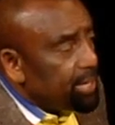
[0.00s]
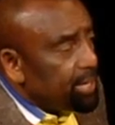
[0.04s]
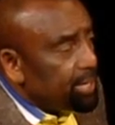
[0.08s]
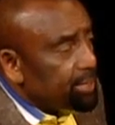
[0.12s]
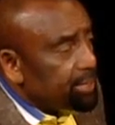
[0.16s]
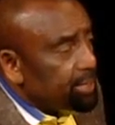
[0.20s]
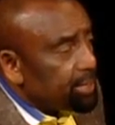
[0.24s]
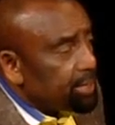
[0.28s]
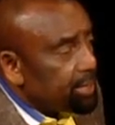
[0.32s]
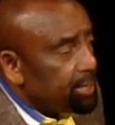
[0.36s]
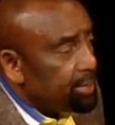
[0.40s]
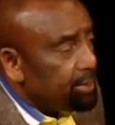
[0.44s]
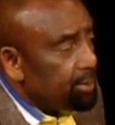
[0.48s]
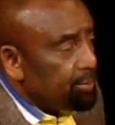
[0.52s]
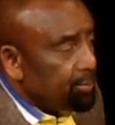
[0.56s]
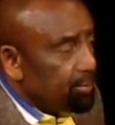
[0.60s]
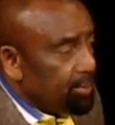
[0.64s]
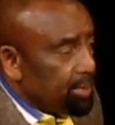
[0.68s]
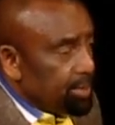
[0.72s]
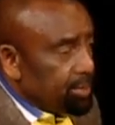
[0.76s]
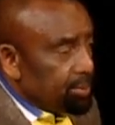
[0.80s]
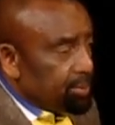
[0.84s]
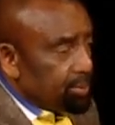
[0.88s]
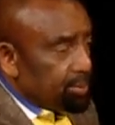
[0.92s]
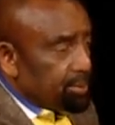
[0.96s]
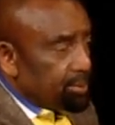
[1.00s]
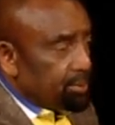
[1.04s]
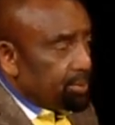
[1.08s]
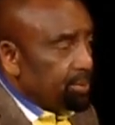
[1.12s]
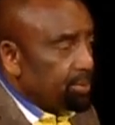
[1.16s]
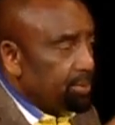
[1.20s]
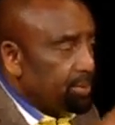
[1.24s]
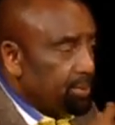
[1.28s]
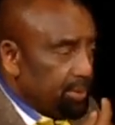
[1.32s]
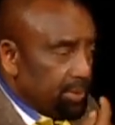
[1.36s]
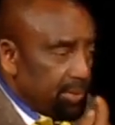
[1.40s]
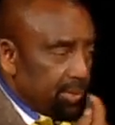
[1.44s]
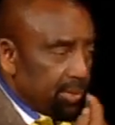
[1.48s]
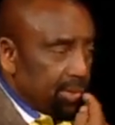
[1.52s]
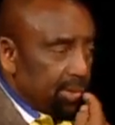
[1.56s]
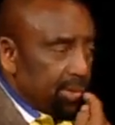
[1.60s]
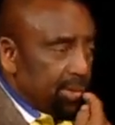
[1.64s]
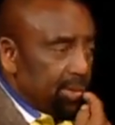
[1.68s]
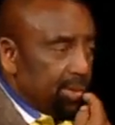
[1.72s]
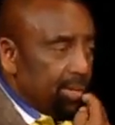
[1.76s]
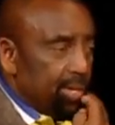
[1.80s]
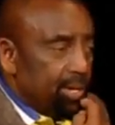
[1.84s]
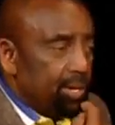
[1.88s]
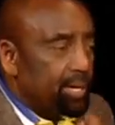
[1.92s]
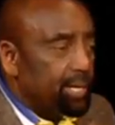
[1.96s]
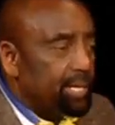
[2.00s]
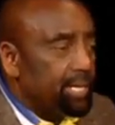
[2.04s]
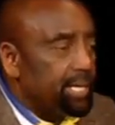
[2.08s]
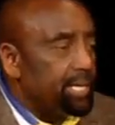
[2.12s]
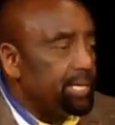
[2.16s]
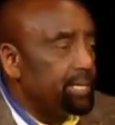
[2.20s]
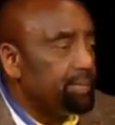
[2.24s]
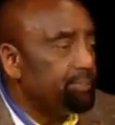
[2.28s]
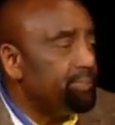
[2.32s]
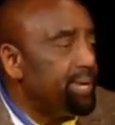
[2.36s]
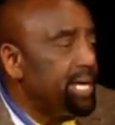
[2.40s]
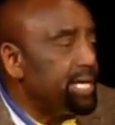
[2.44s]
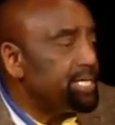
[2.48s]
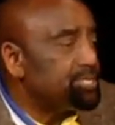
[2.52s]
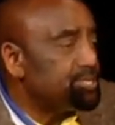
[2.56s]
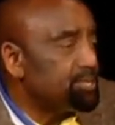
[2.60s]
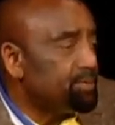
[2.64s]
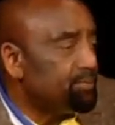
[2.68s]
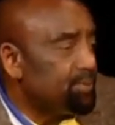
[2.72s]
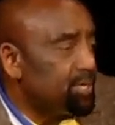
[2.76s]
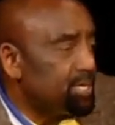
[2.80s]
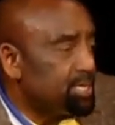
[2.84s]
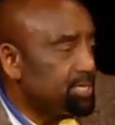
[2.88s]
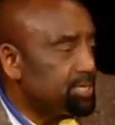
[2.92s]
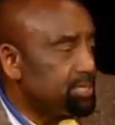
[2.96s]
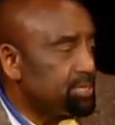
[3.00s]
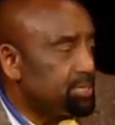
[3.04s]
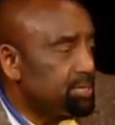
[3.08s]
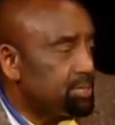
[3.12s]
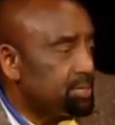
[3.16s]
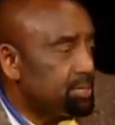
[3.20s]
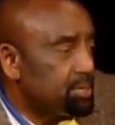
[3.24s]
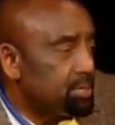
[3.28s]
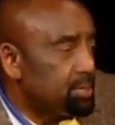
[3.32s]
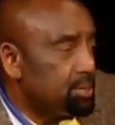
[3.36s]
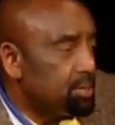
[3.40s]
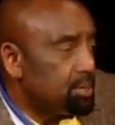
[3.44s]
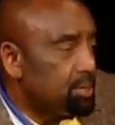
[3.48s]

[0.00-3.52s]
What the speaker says: they are right here. They are getting the best of us.